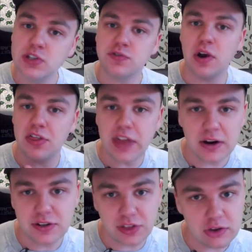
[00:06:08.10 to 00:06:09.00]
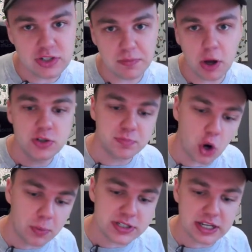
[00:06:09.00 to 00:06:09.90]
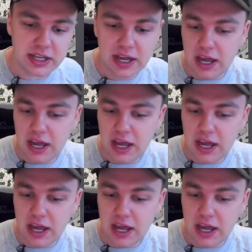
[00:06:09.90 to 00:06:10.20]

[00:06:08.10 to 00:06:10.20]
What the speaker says: for a £30,000 property